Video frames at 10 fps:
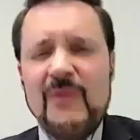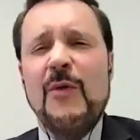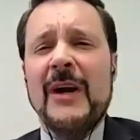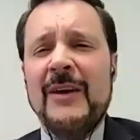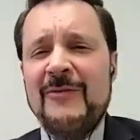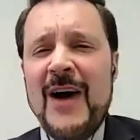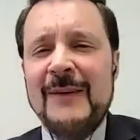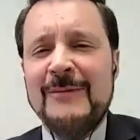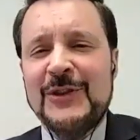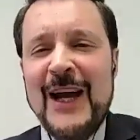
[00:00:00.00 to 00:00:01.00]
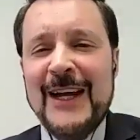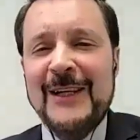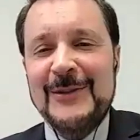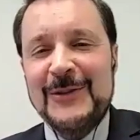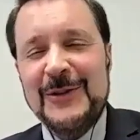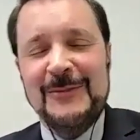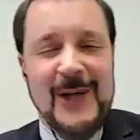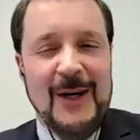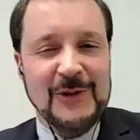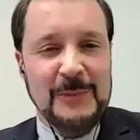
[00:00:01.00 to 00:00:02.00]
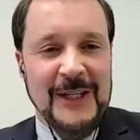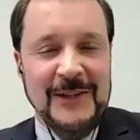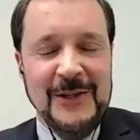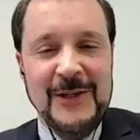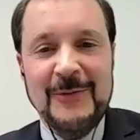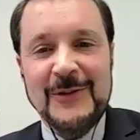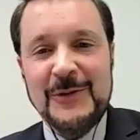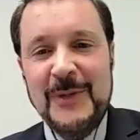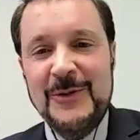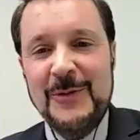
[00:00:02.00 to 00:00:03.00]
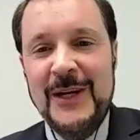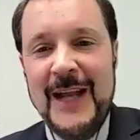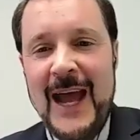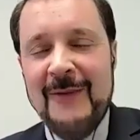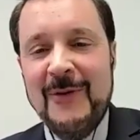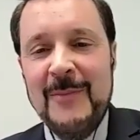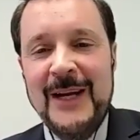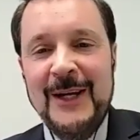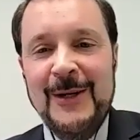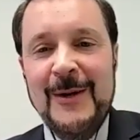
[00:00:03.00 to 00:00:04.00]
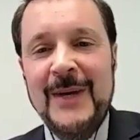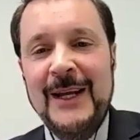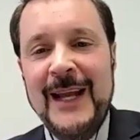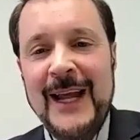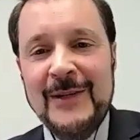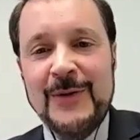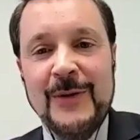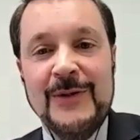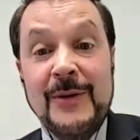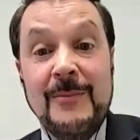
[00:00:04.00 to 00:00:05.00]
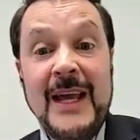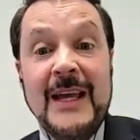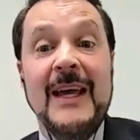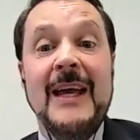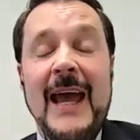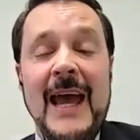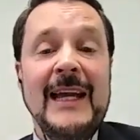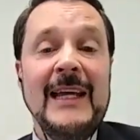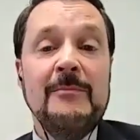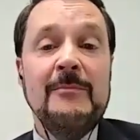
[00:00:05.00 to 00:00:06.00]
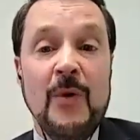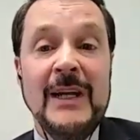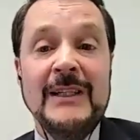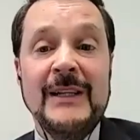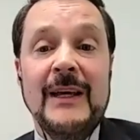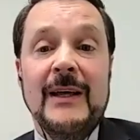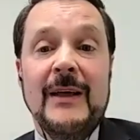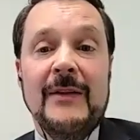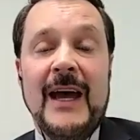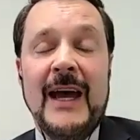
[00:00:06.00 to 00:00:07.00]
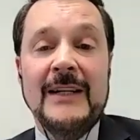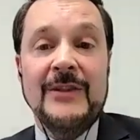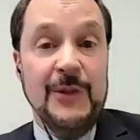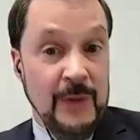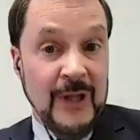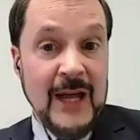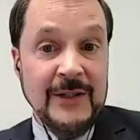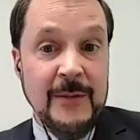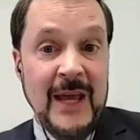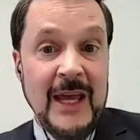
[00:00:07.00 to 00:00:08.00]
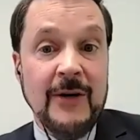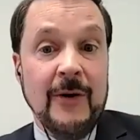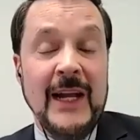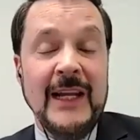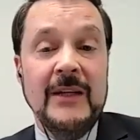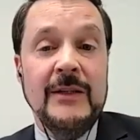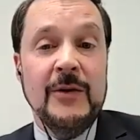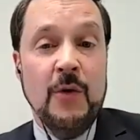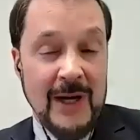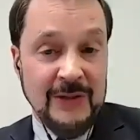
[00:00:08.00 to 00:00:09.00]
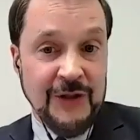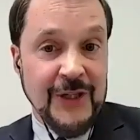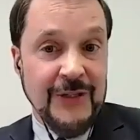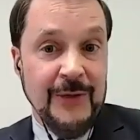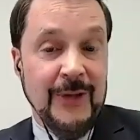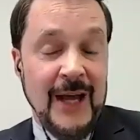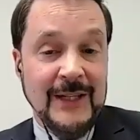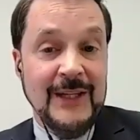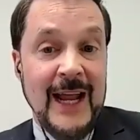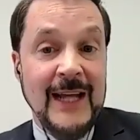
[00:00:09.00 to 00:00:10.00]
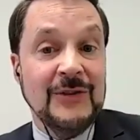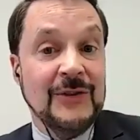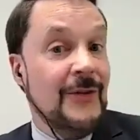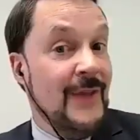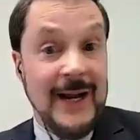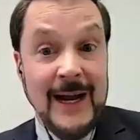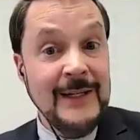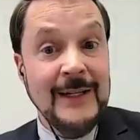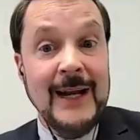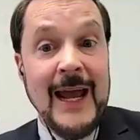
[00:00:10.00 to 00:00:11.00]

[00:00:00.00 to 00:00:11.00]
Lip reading: 45 seconds. I'll split the difference between half a minute and a minute, Andrew, to make any point that you'd like to make or any question you'd like to answer that I didn't